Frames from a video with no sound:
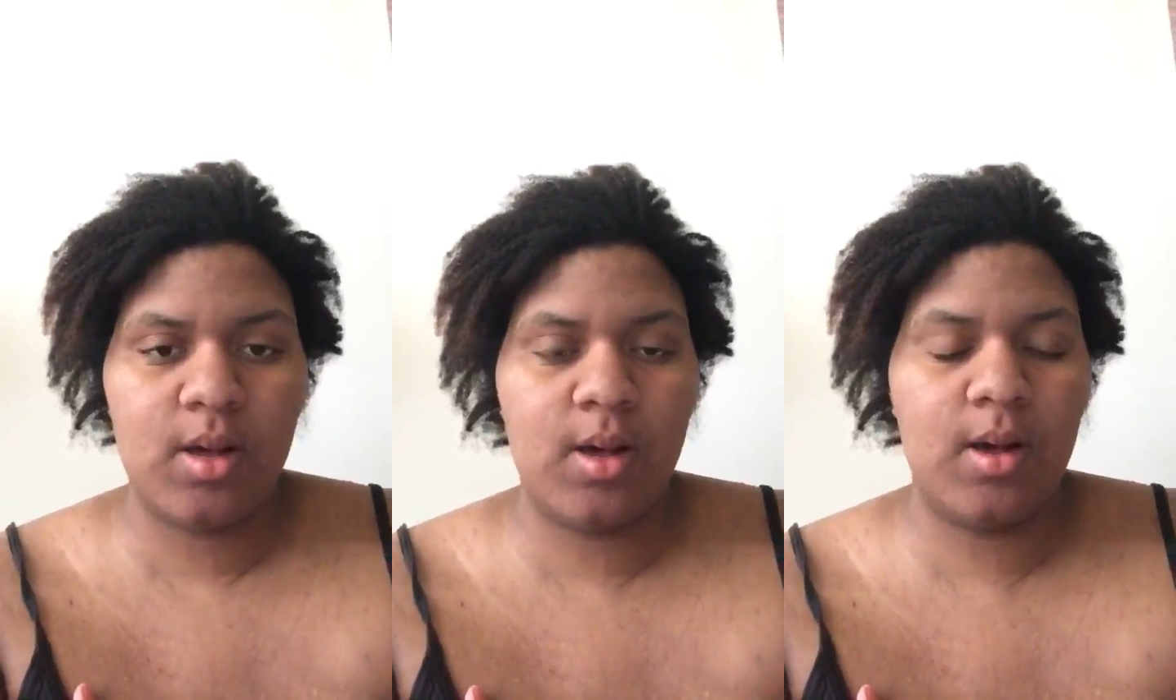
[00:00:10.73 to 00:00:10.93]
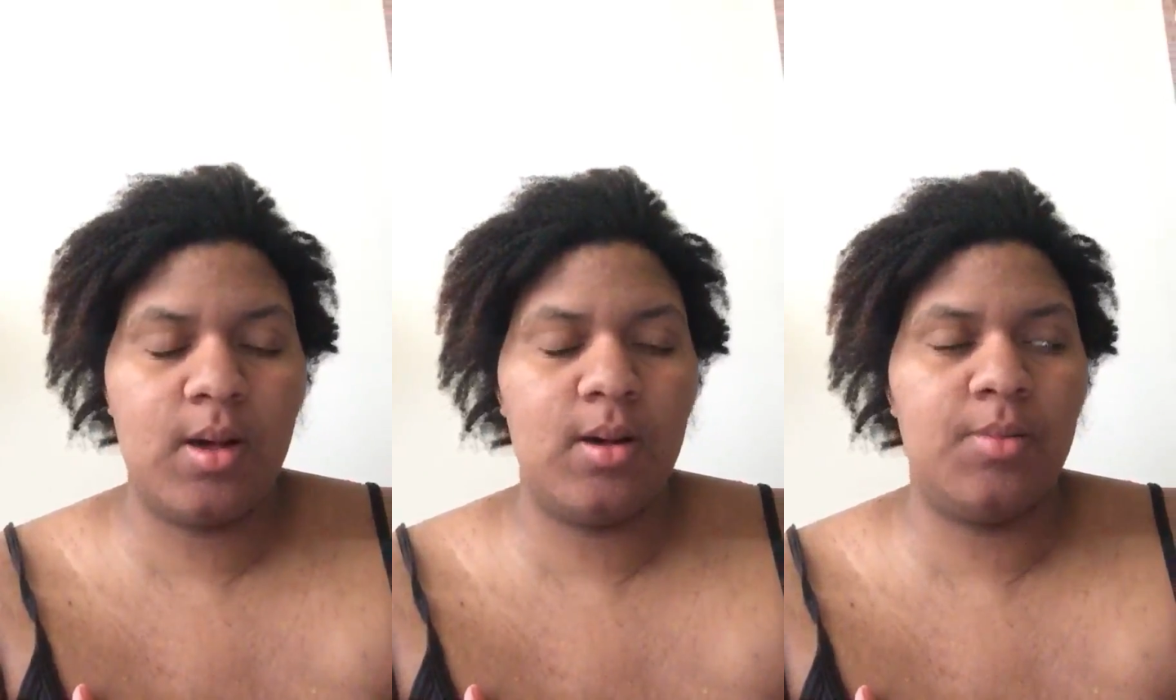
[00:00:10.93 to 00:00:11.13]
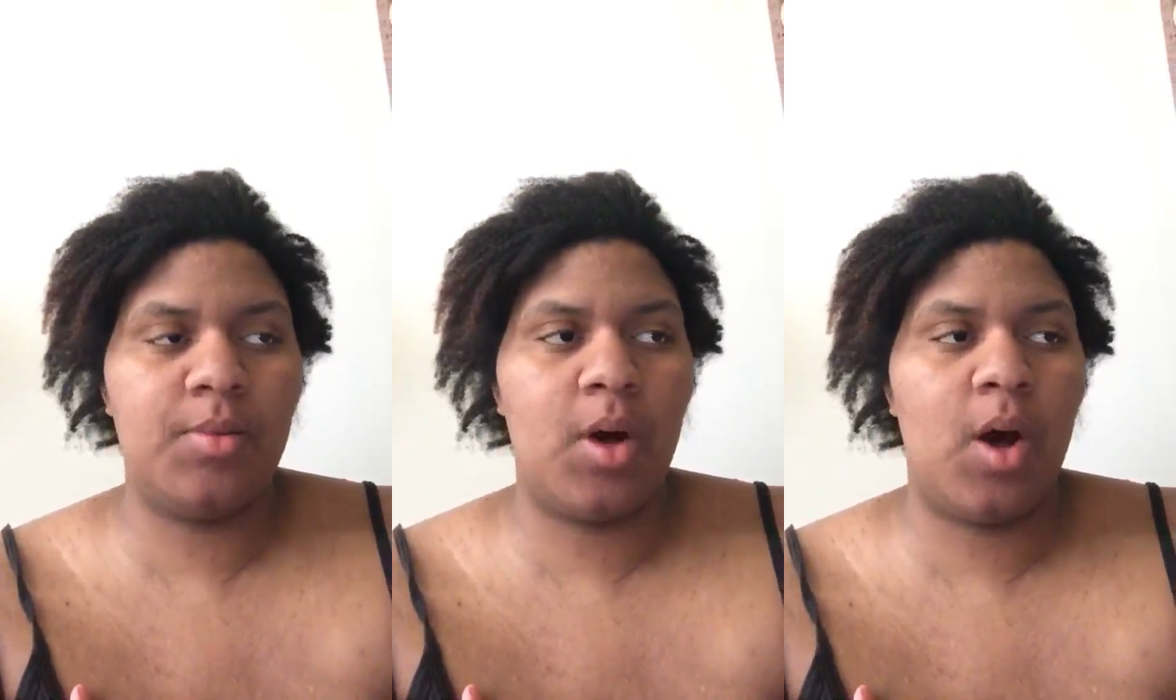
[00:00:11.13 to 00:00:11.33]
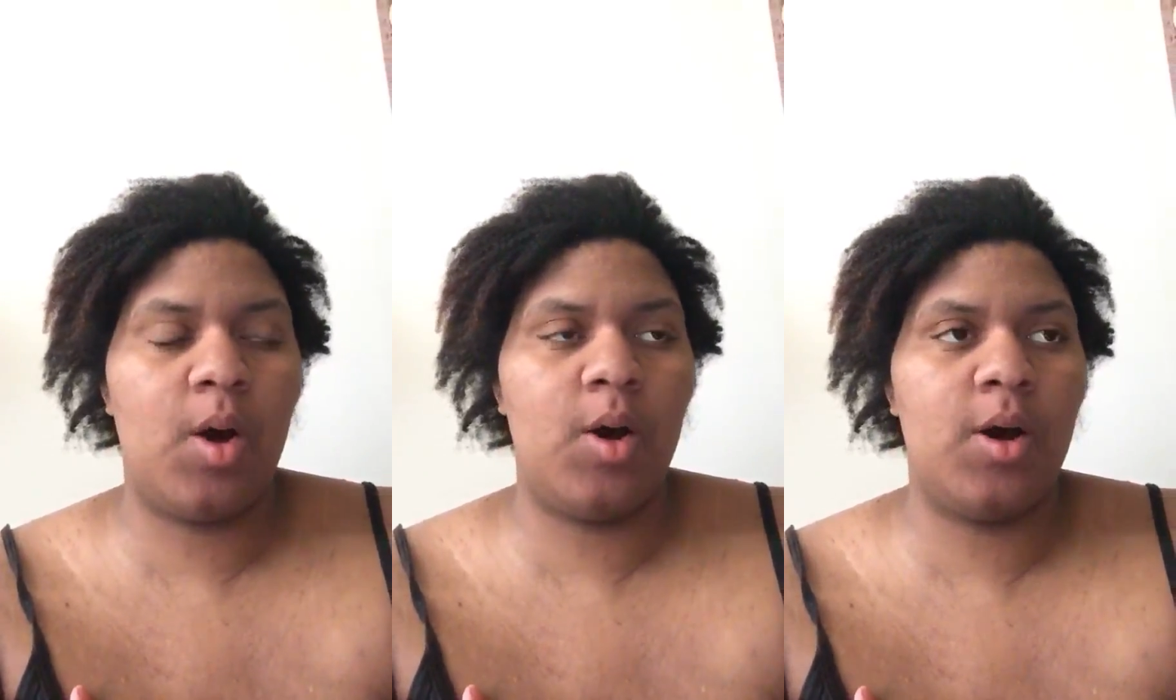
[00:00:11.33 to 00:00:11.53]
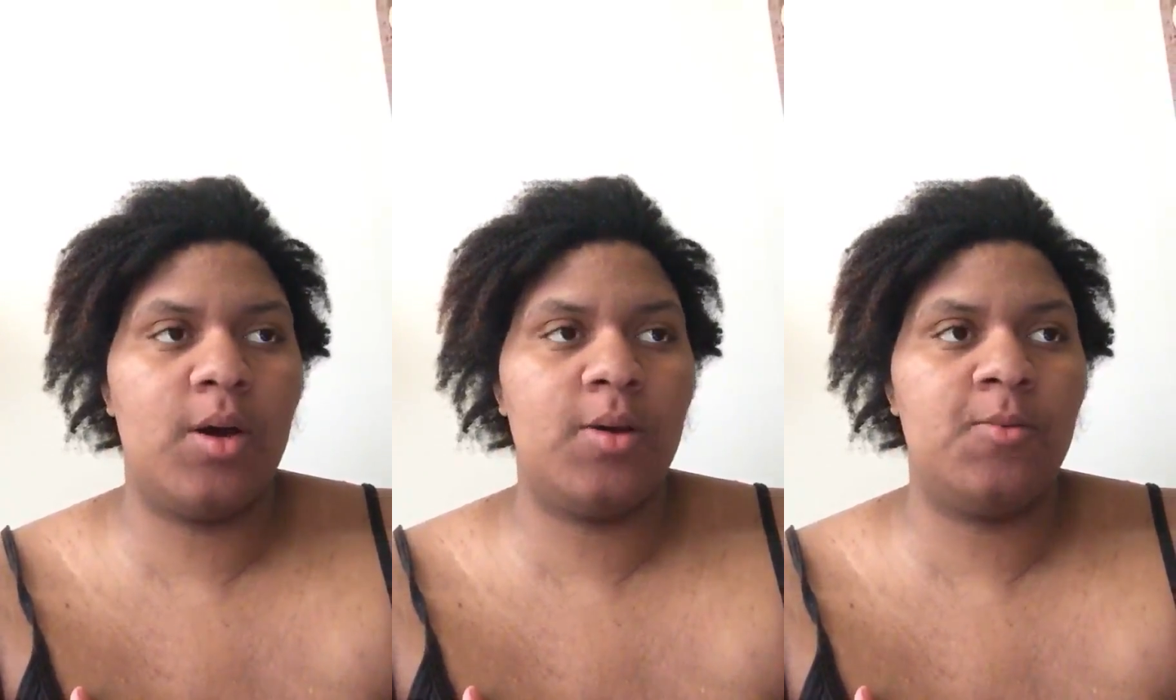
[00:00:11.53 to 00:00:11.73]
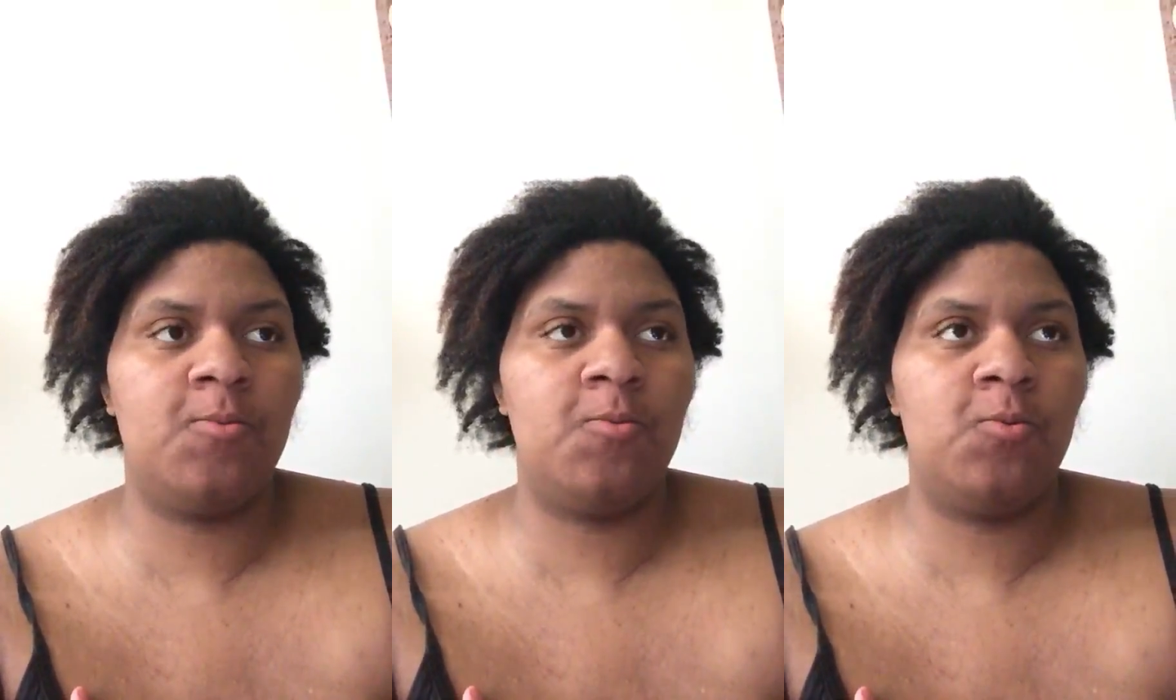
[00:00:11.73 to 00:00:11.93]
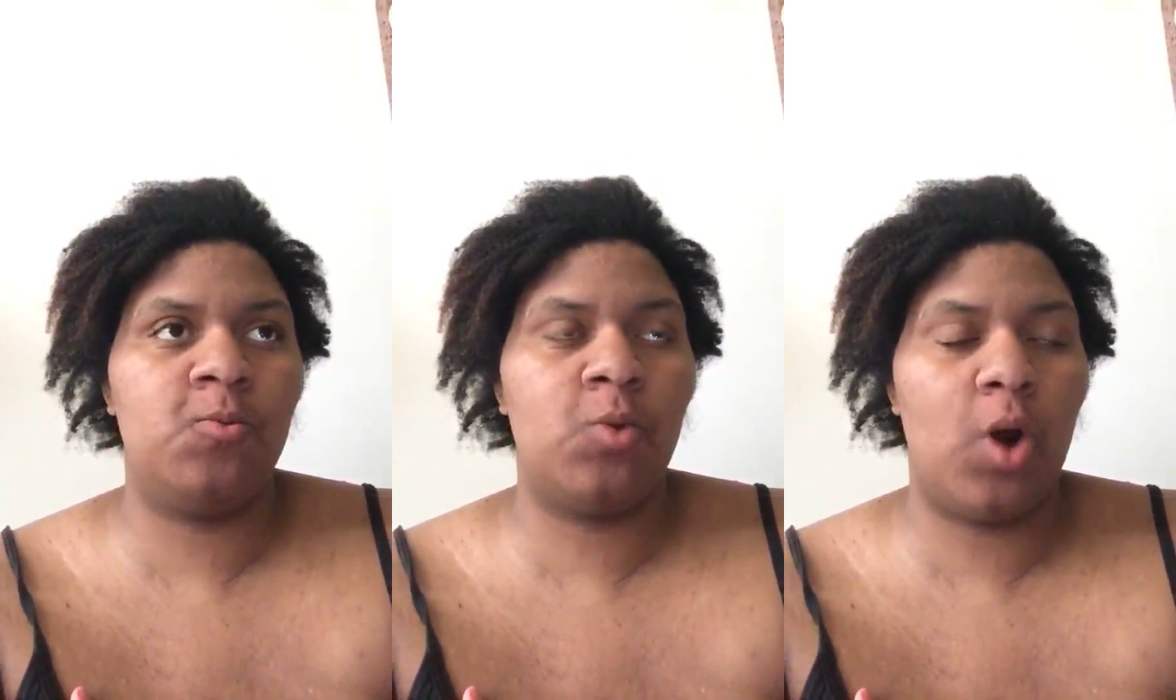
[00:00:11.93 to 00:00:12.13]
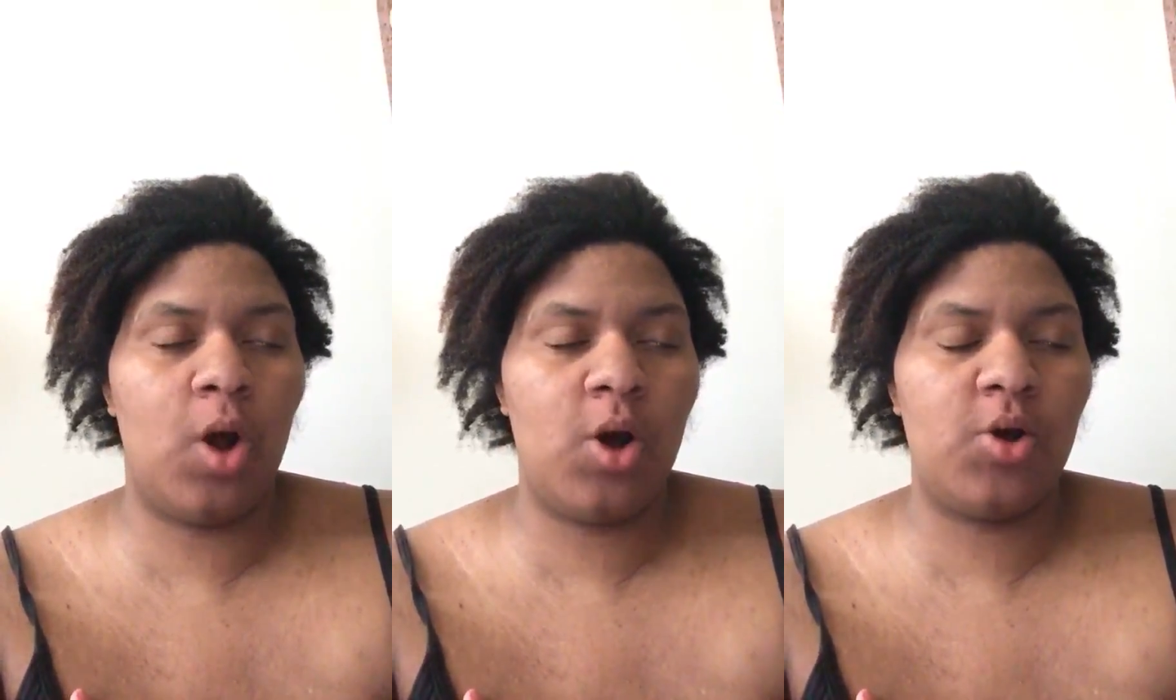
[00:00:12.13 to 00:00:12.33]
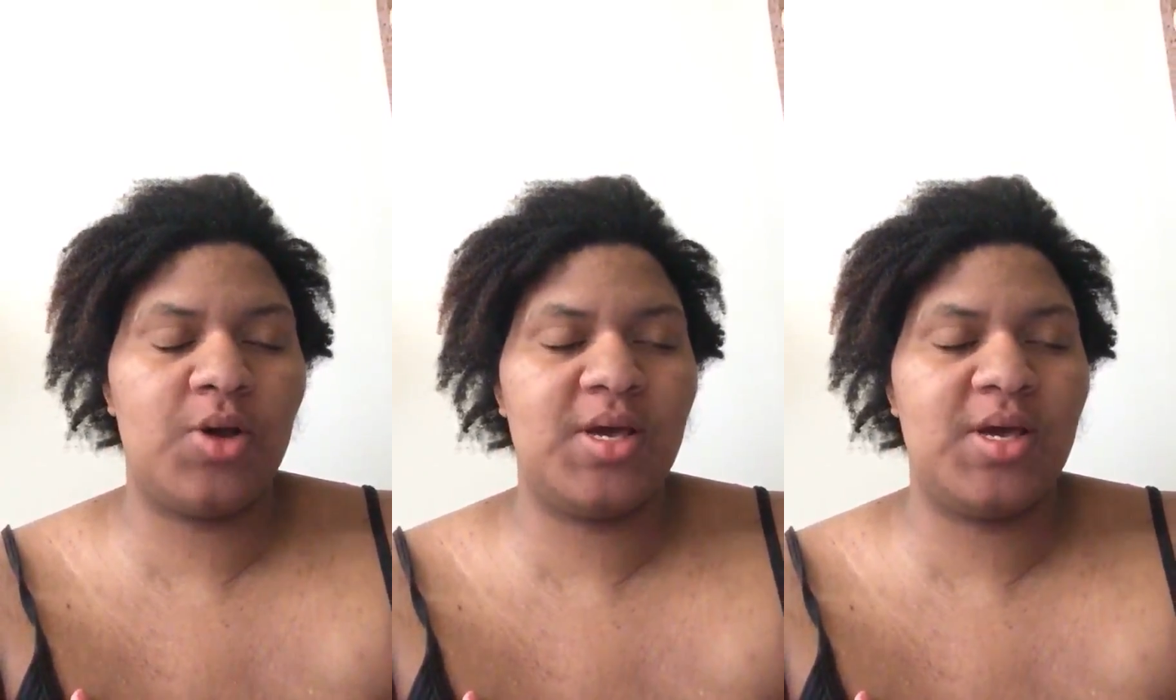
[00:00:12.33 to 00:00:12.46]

On Raw,